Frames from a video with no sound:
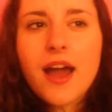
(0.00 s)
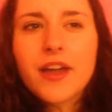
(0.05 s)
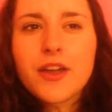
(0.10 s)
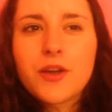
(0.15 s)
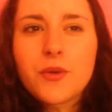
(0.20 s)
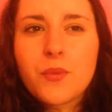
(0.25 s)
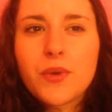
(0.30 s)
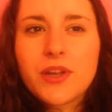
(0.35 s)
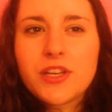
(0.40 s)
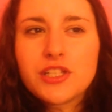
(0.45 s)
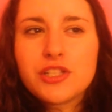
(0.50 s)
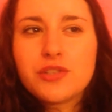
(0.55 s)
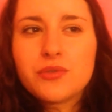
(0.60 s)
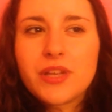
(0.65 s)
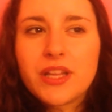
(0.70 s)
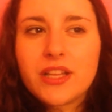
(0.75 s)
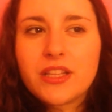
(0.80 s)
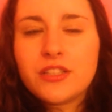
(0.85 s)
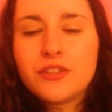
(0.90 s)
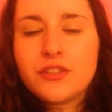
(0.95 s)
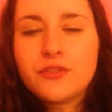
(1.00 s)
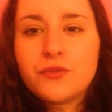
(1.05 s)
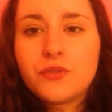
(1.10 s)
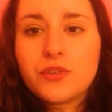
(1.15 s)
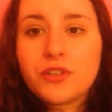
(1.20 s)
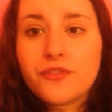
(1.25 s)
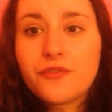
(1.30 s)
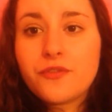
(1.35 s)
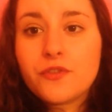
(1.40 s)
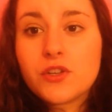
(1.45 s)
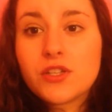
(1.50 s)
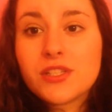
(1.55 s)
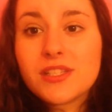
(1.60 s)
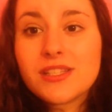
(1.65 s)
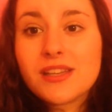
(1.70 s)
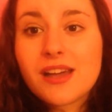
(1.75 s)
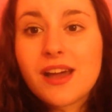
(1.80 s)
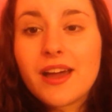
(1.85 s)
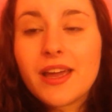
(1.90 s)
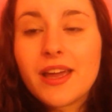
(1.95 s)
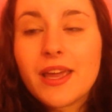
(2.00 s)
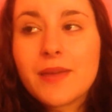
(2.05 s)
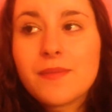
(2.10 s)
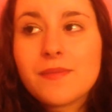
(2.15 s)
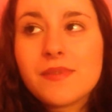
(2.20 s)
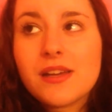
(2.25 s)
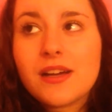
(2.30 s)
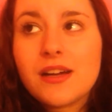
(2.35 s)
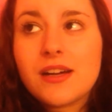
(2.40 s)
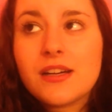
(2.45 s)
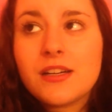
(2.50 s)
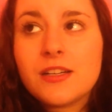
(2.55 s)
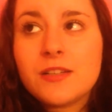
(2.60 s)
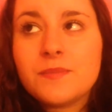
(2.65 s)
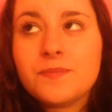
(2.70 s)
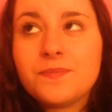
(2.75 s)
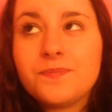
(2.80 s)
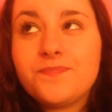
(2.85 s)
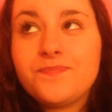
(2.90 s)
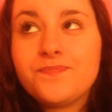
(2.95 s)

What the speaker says: I went to England for the first time. I